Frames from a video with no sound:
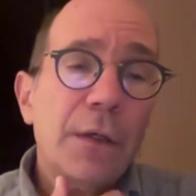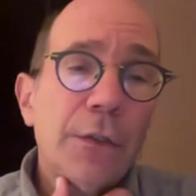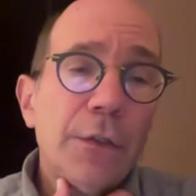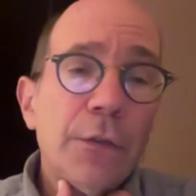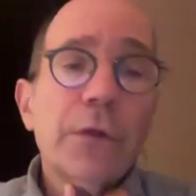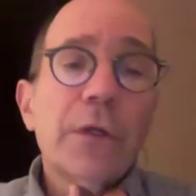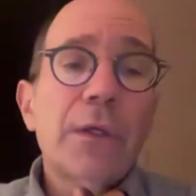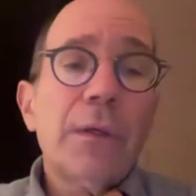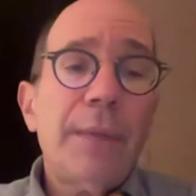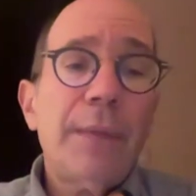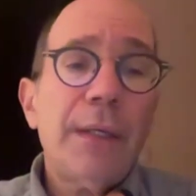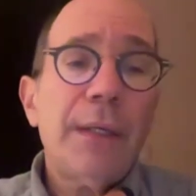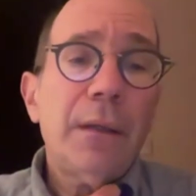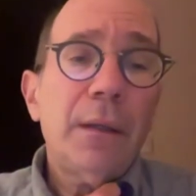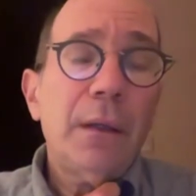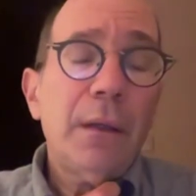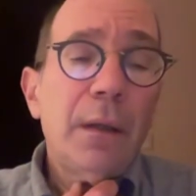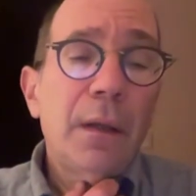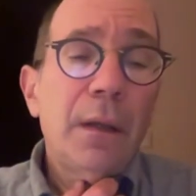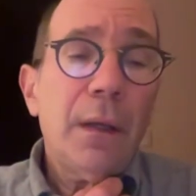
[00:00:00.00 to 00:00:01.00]
you're going
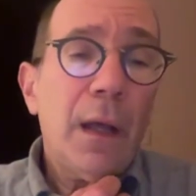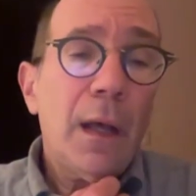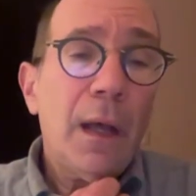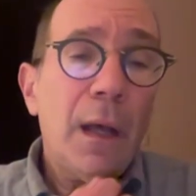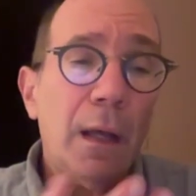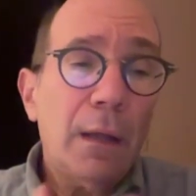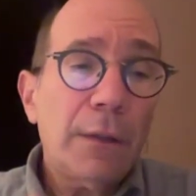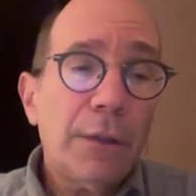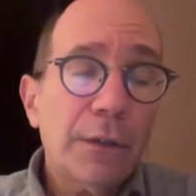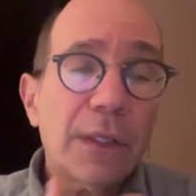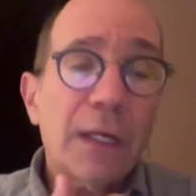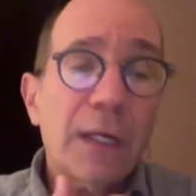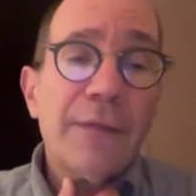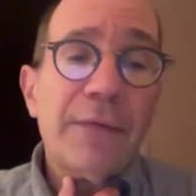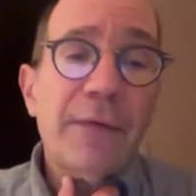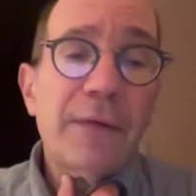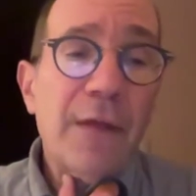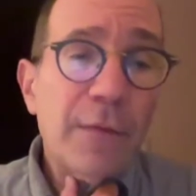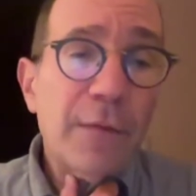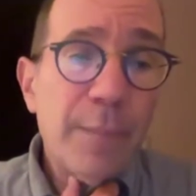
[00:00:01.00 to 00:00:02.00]
to get
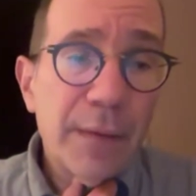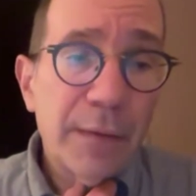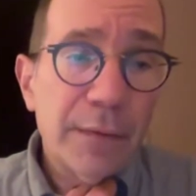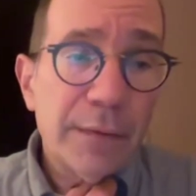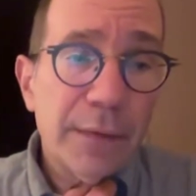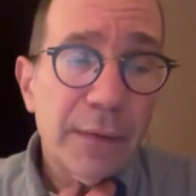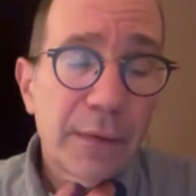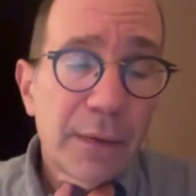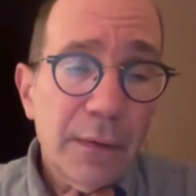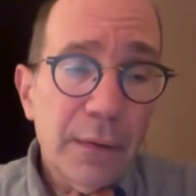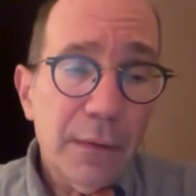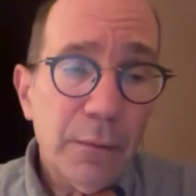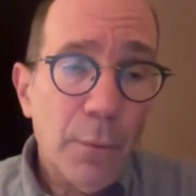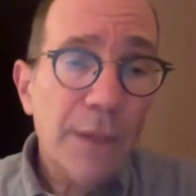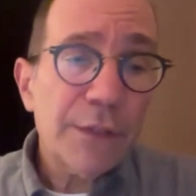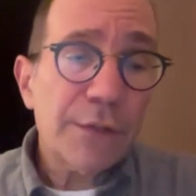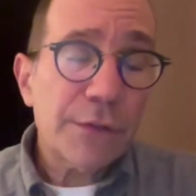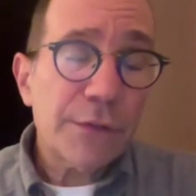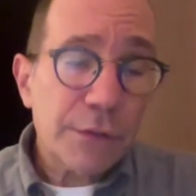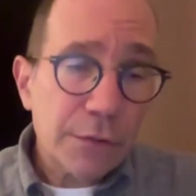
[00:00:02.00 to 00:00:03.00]
the death penalty
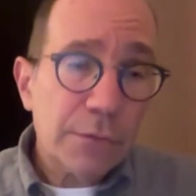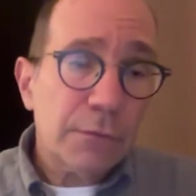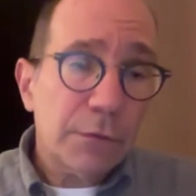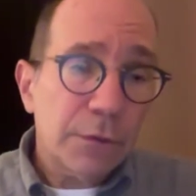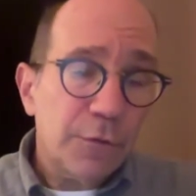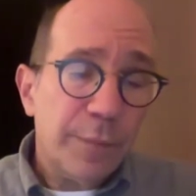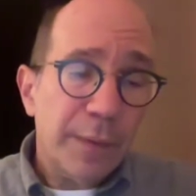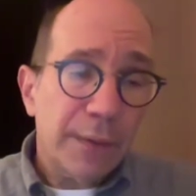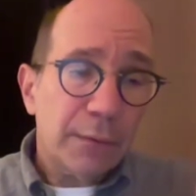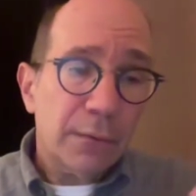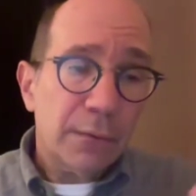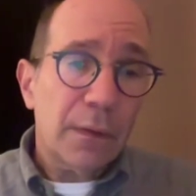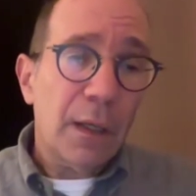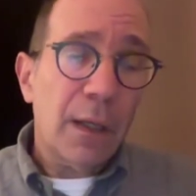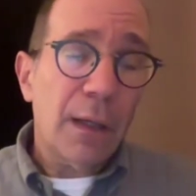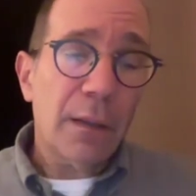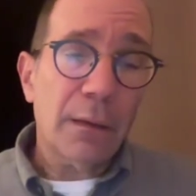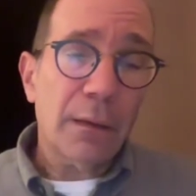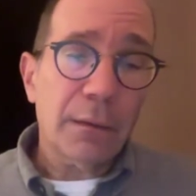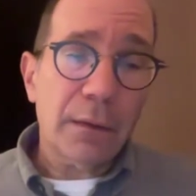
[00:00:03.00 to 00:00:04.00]
once you've been
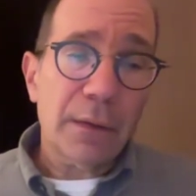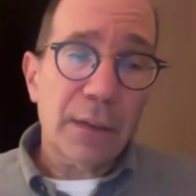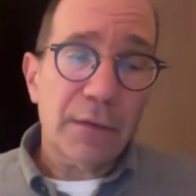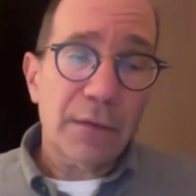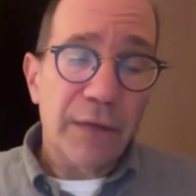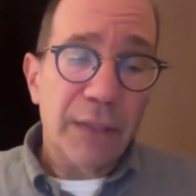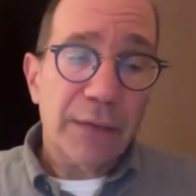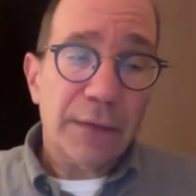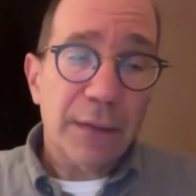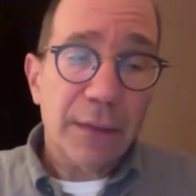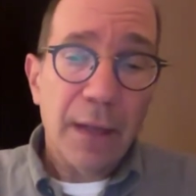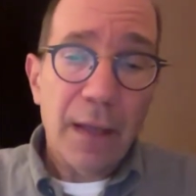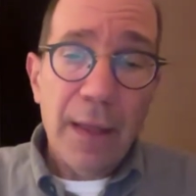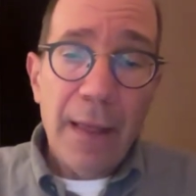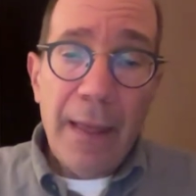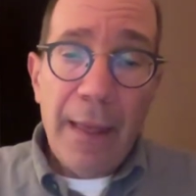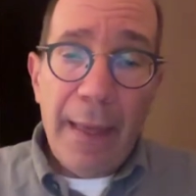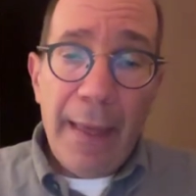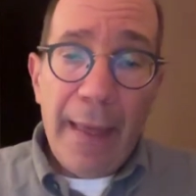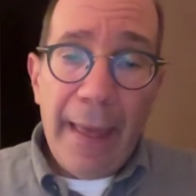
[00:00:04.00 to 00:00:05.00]
convicted.
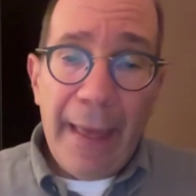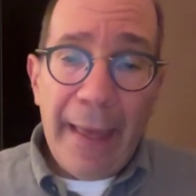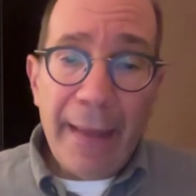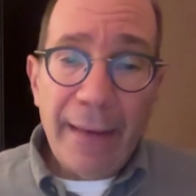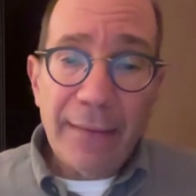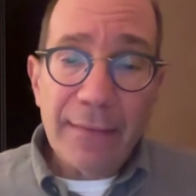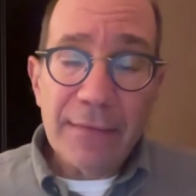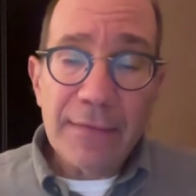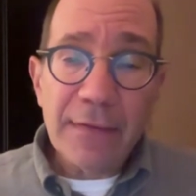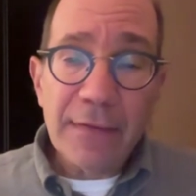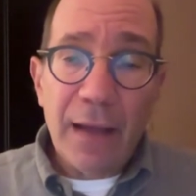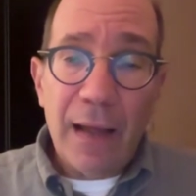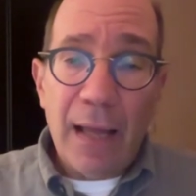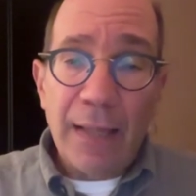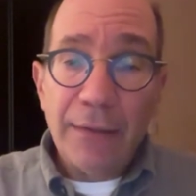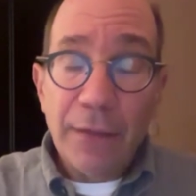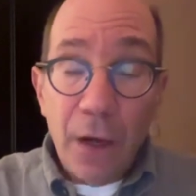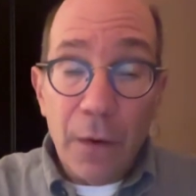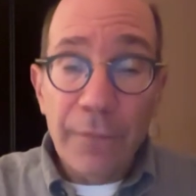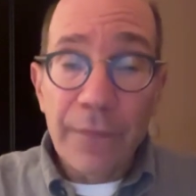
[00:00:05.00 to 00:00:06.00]
And
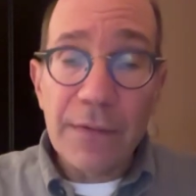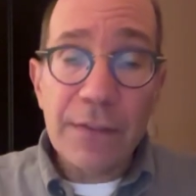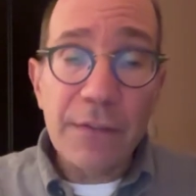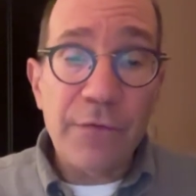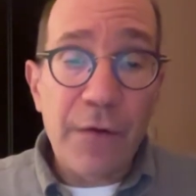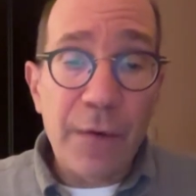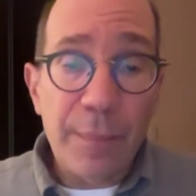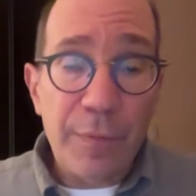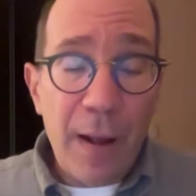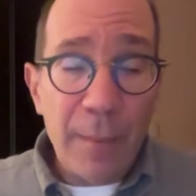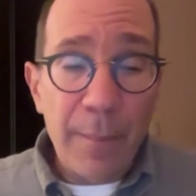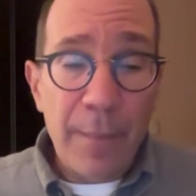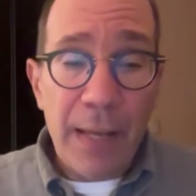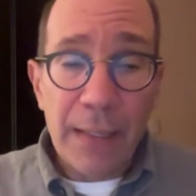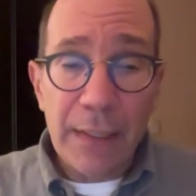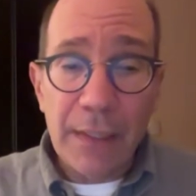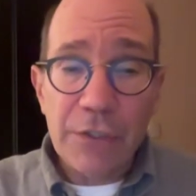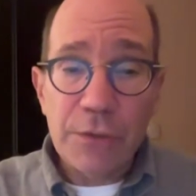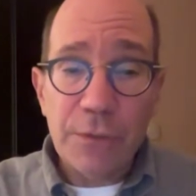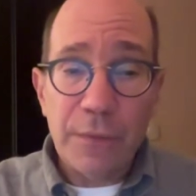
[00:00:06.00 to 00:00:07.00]
I know that's a very
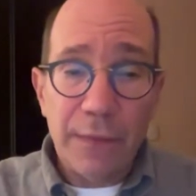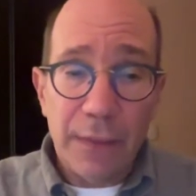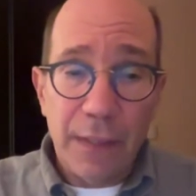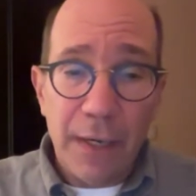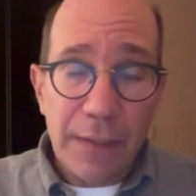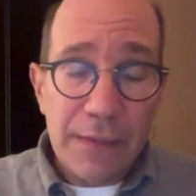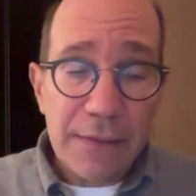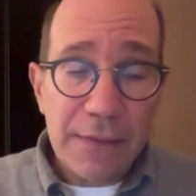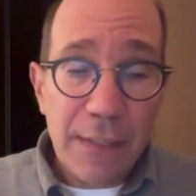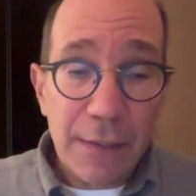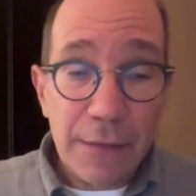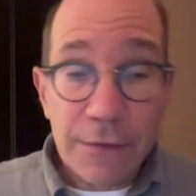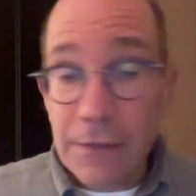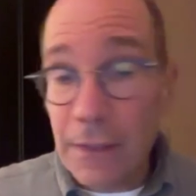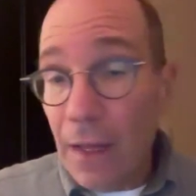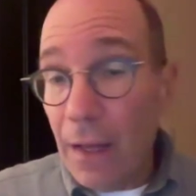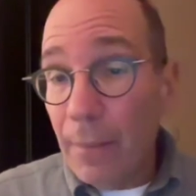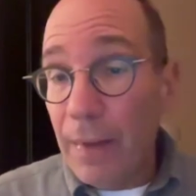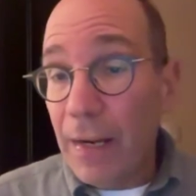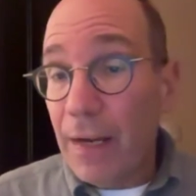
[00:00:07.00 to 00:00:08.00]
problematic issue in the United States,
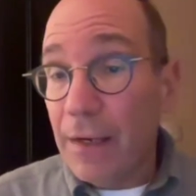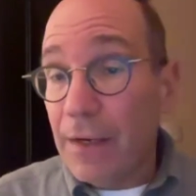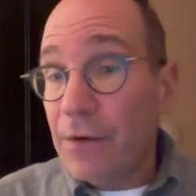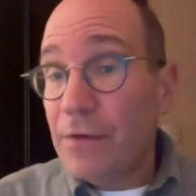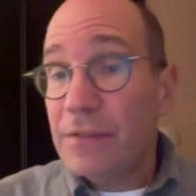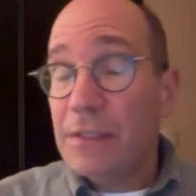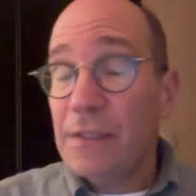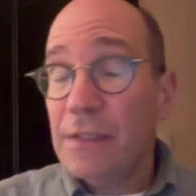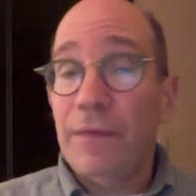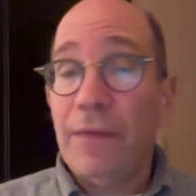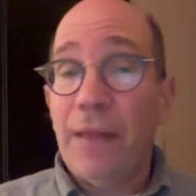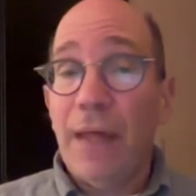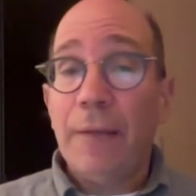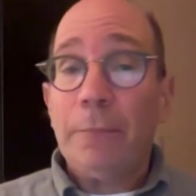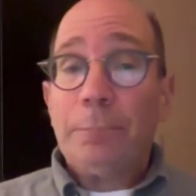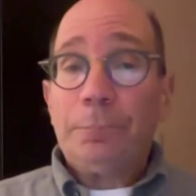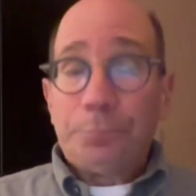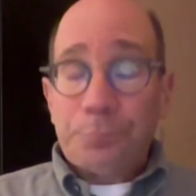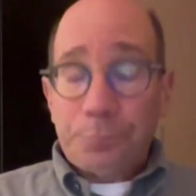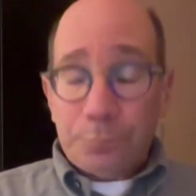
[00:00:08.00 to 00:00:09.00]
but I notice even
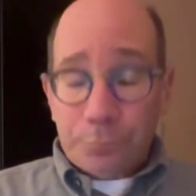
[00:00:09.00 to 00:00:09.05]
that